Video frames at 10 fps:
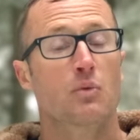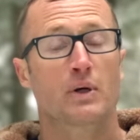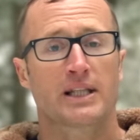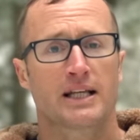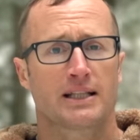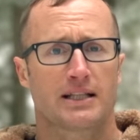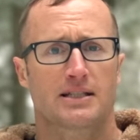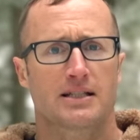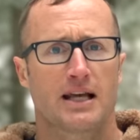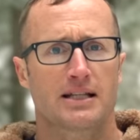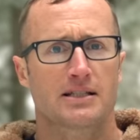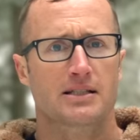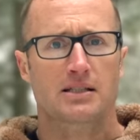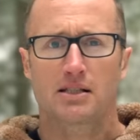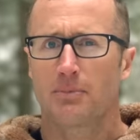One thing that is
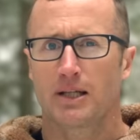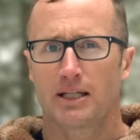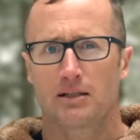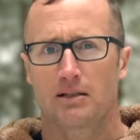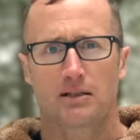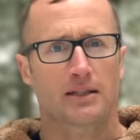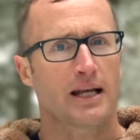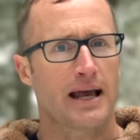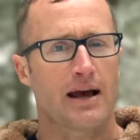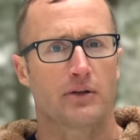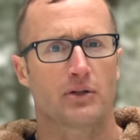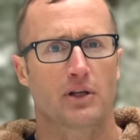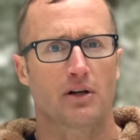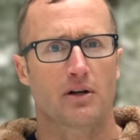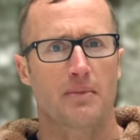nice, depending on kind of how you
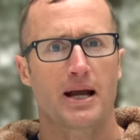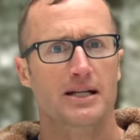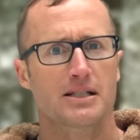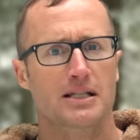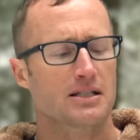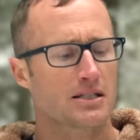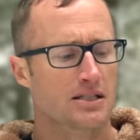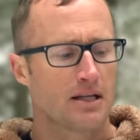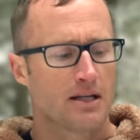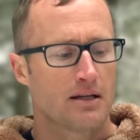carry your magazines,